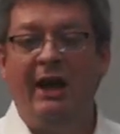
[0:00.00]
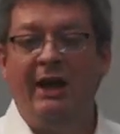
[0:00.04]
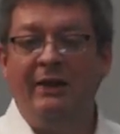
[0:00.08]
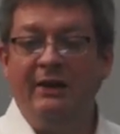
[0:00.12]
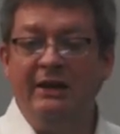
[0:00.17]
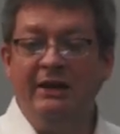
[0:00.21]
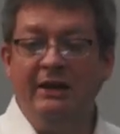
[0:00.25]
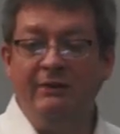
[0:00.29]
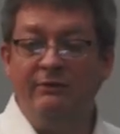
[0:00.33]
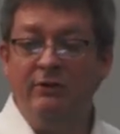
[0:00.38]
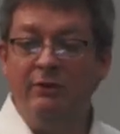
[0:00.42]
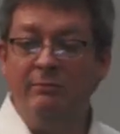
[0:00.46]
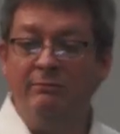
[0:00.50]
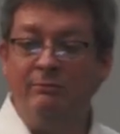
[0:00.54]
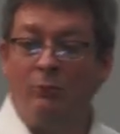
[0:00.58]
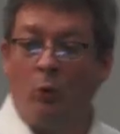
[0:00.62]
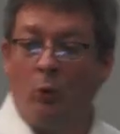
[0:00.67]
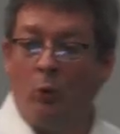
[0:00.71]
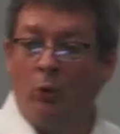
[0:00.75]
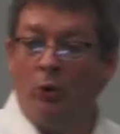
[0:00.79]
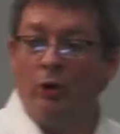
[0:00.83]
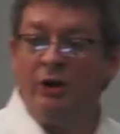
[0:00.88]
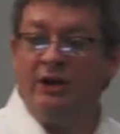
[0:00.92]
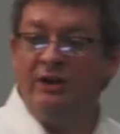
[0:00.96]
and they give you
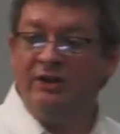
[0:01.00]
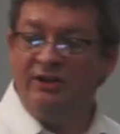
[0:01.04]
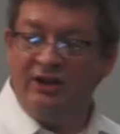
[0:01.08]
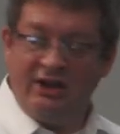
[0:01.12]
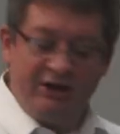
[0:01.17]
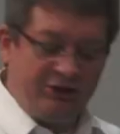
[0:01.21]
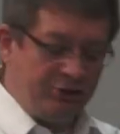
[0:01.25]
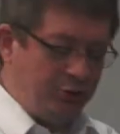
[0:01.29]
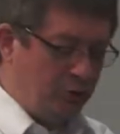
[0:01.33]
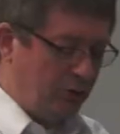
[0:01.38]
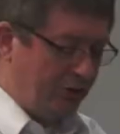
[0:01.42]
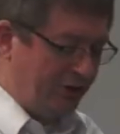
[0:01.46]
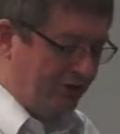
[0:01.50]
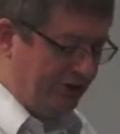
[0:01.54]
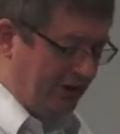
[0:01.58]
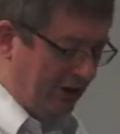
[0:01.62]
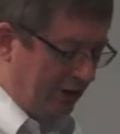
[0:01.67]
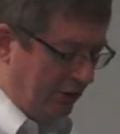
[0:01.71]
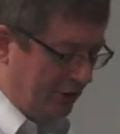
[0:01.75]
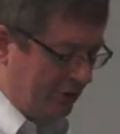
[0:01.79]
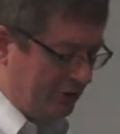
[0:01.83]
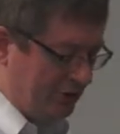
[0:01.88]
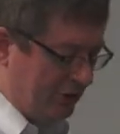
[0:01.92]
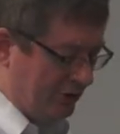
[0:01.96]
more contextual
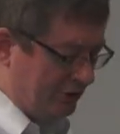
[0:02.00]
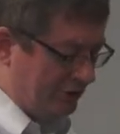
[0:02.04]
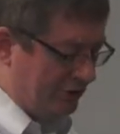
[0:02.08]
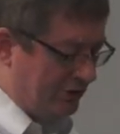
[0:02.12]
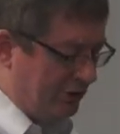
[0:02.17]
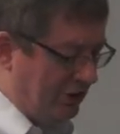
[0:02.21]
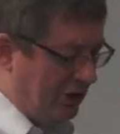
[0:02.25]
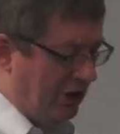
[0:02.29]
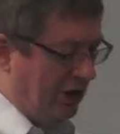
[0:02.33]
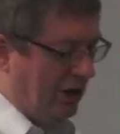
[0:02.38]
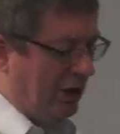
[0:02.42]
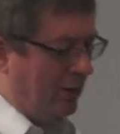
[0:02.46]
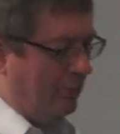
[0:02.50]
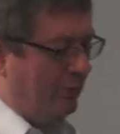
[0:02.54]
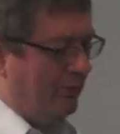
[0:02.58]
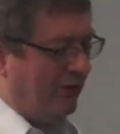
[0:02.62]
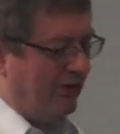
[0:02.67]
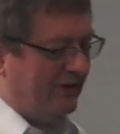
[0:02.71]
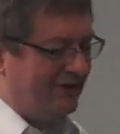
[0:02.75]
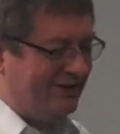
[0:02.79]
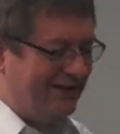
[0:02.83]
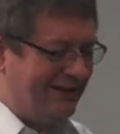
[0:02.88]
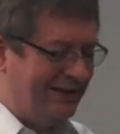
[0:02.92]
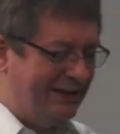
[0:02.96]
intelligence, but
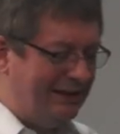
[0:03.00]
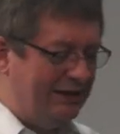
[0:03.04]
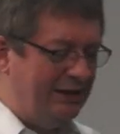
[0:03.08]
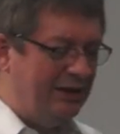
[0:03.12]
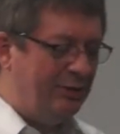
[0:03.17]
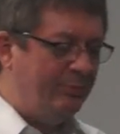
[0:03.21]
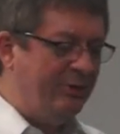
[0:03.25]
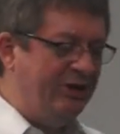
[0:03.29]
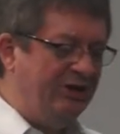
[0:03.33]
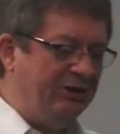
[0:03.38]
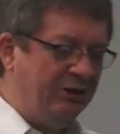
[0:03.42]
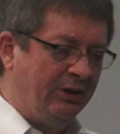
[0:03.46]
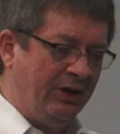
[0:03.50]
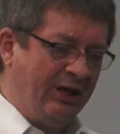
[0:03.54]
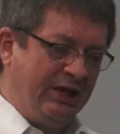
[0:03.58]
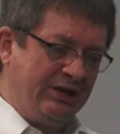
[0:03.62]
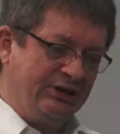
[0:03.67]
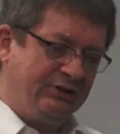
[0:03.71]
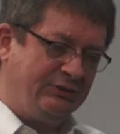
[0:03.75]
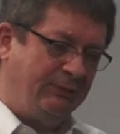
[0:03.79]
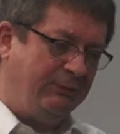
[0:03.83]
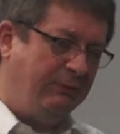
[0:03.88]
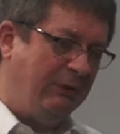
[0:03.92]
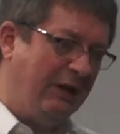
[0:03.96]
they tend to be
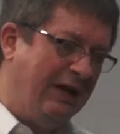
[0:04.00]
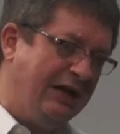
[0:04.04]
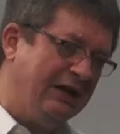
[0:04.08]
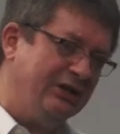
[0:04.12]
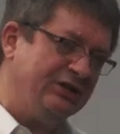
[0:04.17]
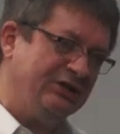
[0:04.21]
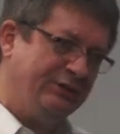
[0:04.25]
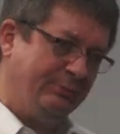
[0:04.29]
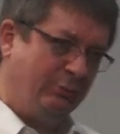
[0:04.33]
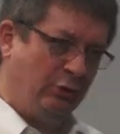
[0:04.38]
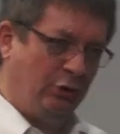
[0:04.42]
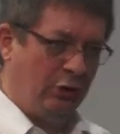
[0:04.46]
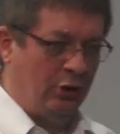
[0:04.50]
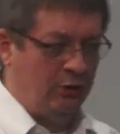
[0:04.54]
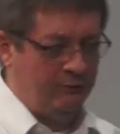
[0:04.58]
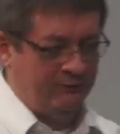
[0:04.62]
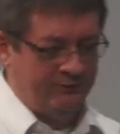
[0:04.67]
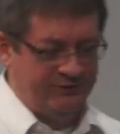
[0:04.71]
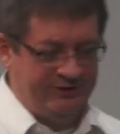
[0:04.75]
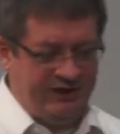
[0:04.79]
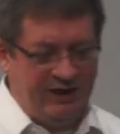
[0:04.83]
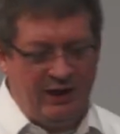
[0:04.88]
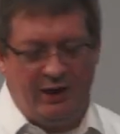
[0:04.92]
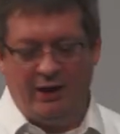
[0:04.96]
less flexible
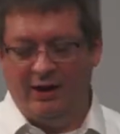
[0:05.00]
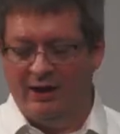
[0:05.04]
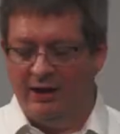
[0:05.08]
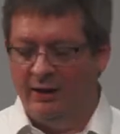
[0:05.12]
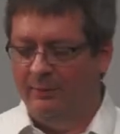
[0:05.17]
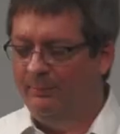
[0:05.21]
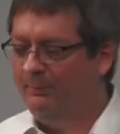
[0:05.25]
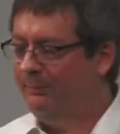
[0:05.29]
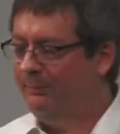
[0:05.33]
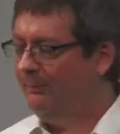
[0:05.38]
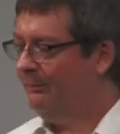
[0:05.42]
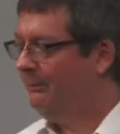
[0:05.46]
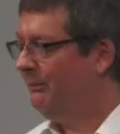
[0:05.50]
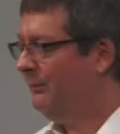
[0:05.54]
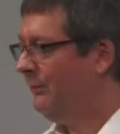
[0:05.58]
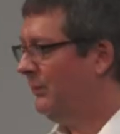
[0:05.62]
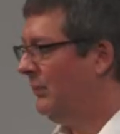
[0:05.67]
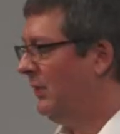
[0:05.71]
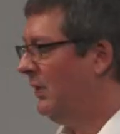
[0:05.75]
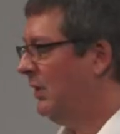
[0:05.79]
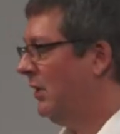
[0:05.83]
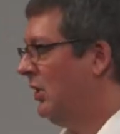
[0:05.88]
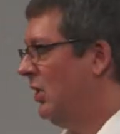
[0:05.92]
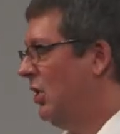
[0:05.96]
over time
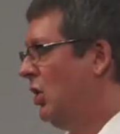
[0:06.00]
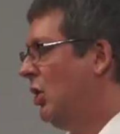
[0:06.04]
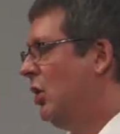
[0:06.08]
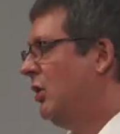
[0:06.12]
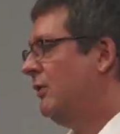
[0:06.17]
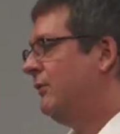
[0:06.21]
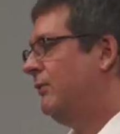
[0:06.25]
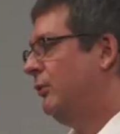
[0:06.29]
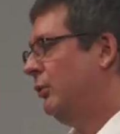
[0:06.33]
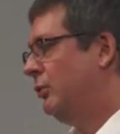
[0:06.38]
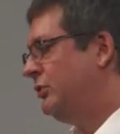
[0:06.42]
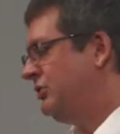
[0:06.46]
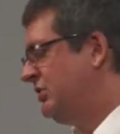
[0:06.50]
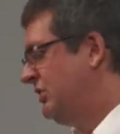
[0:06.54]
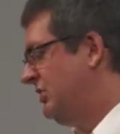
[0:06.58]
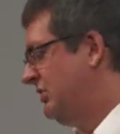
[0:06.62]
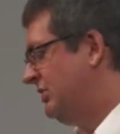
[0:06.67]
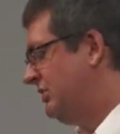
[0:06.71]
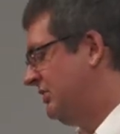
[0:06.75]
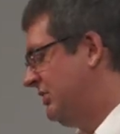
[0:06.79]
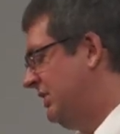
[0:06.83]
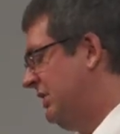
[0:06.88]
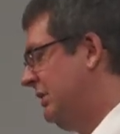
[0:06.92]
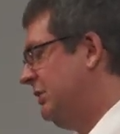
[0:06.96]

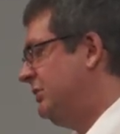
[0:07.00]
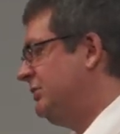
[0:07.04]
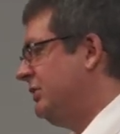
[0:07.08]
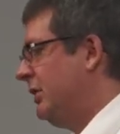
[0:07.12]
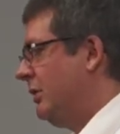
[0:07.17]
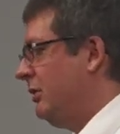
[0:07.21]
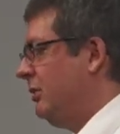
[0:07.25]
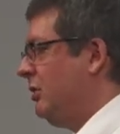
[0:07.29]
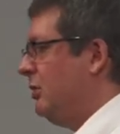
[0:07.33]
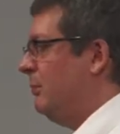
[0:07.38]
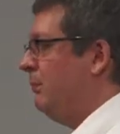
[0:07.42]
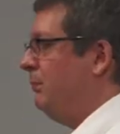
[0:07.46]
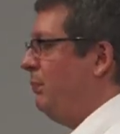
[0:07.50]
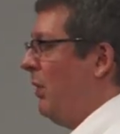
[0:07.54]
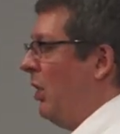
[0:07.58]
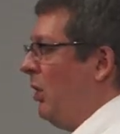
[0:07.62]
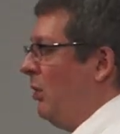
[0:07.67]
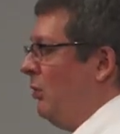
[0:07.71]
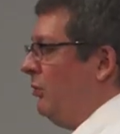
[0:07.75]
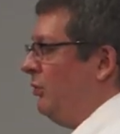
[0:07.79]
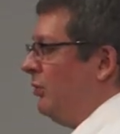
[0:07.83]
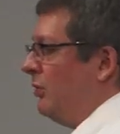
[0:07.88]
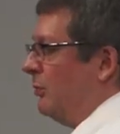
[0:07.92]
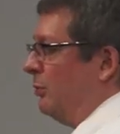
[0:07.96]
versus things that are
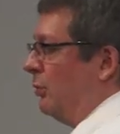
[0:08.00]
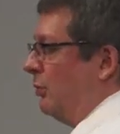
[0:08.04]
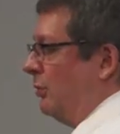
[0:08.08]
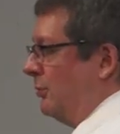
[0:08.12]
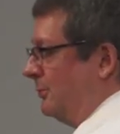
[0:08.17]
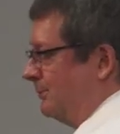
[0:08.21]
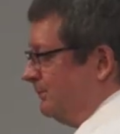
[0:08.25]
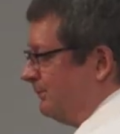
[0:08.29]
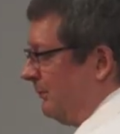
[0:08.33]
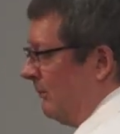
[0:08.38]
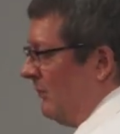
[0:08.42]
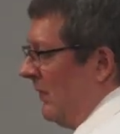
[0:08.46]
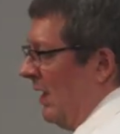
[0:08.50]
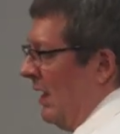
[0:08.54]
composable